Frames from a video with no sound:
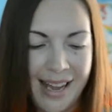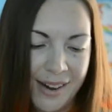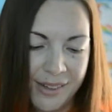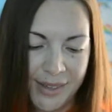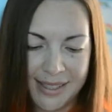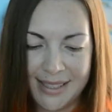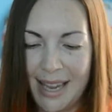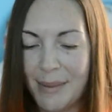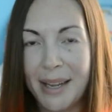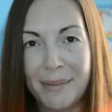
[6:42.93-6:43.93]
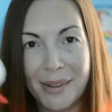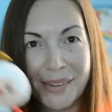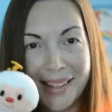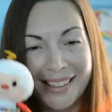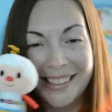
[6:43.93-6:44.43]
don't know what else to say about him
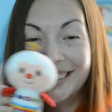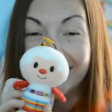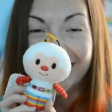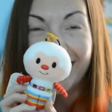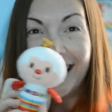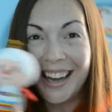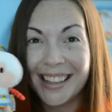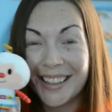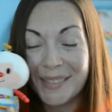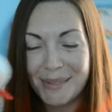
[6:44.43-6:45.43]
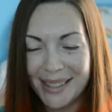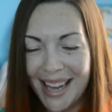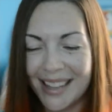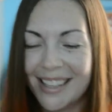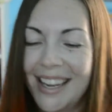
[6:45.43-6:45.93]
other than I love him to
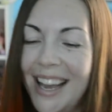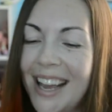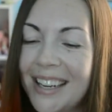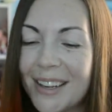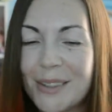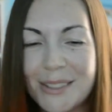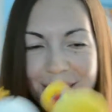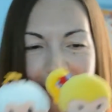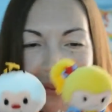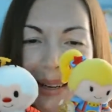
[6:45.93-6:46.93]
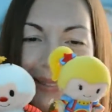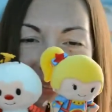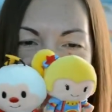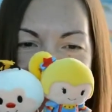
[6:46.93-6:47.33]
death. And he goes so well with